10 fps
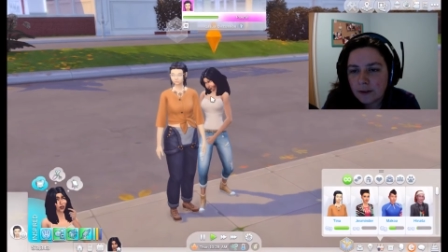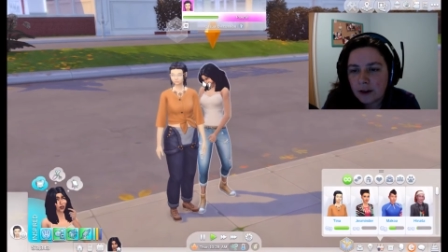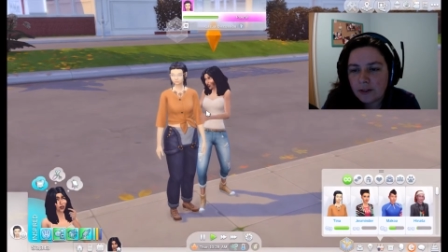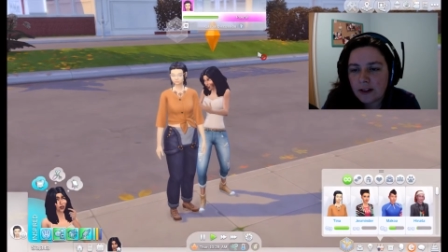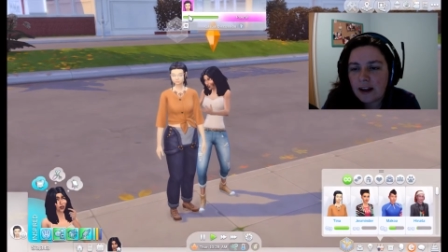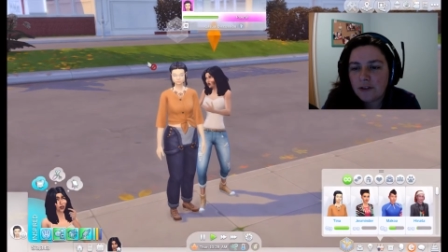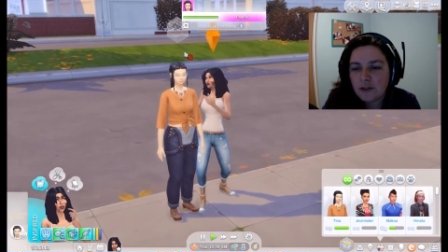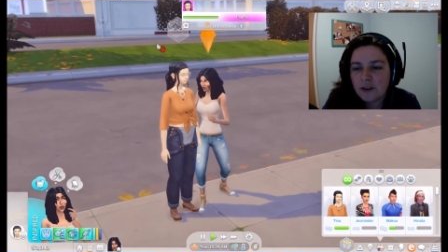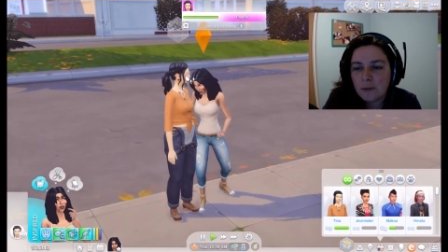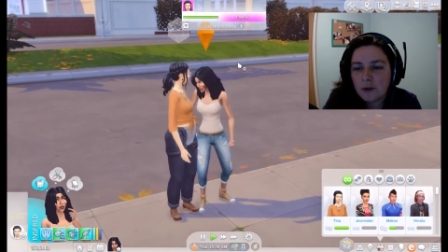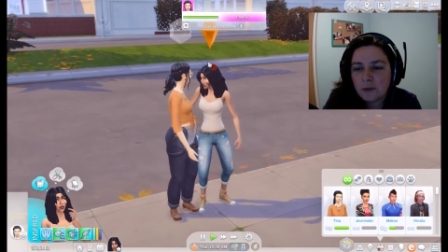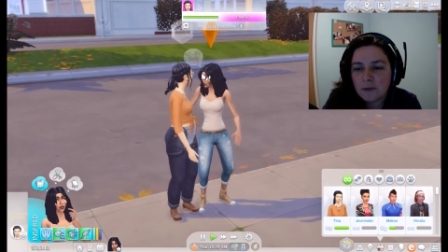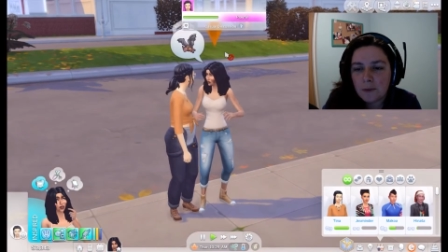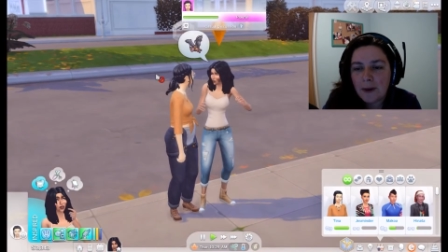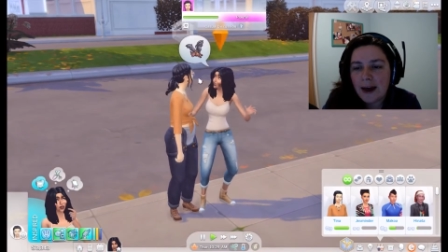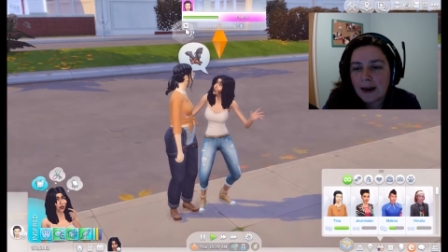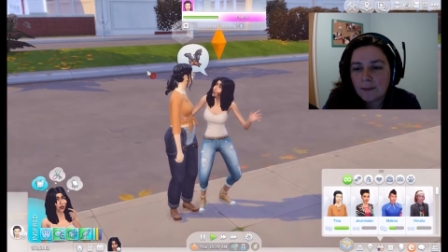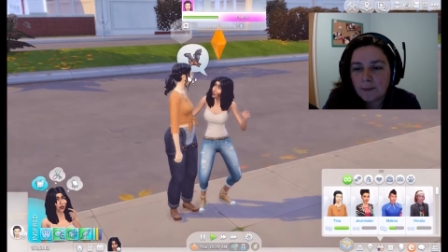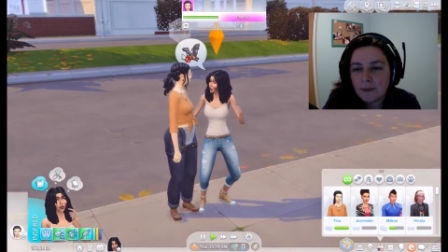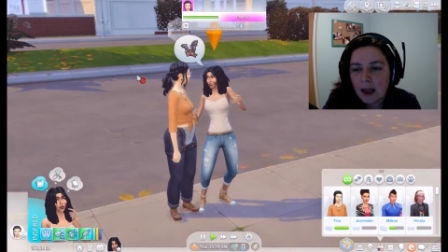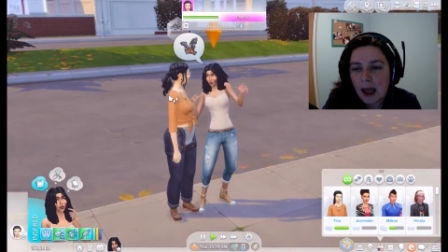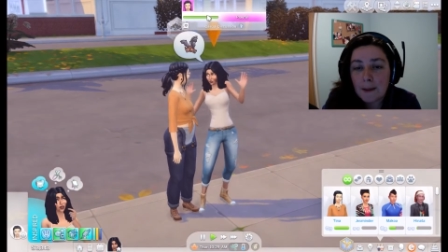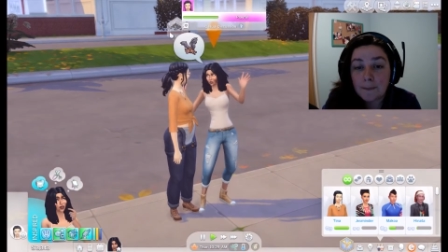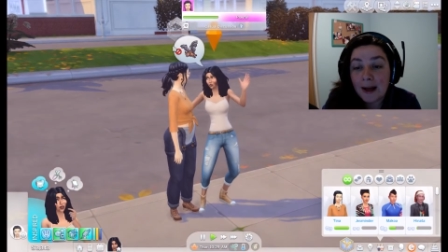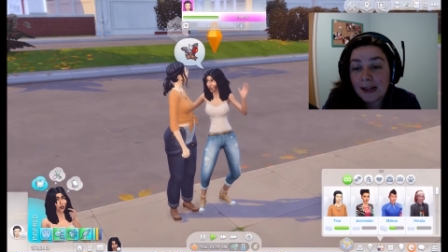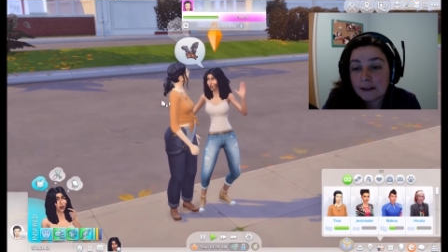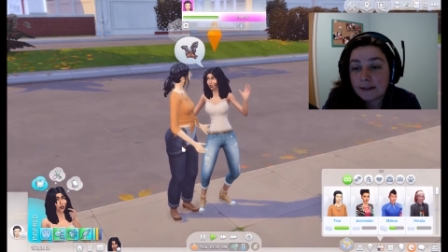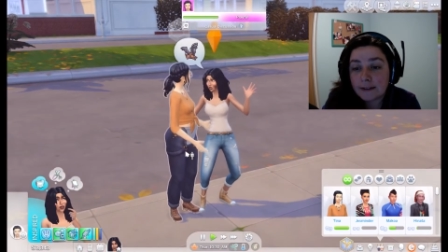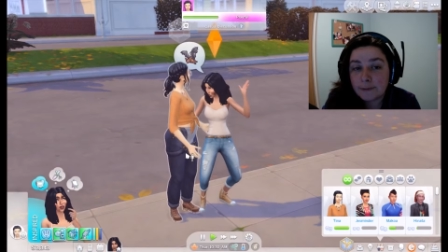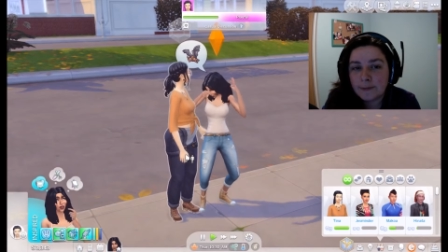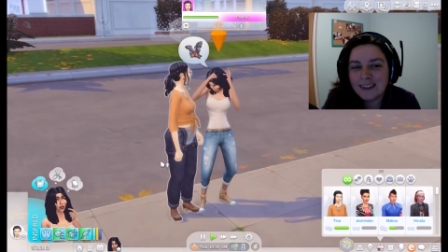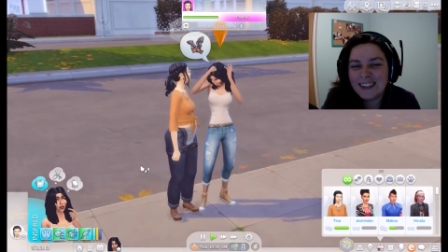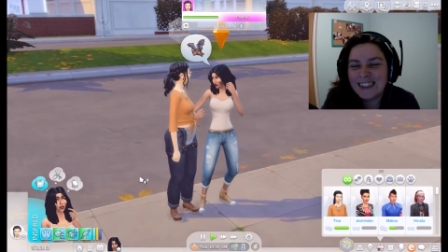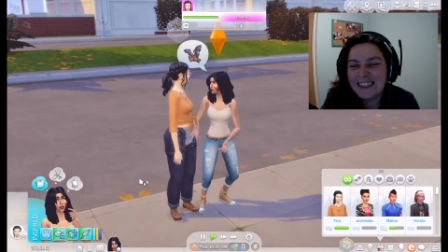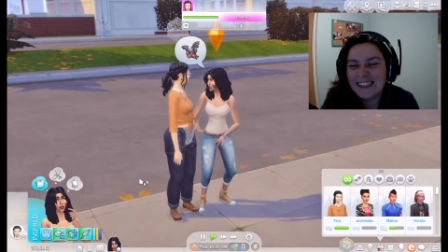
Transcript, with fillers: You know, they left her in the woods with a bear and bats.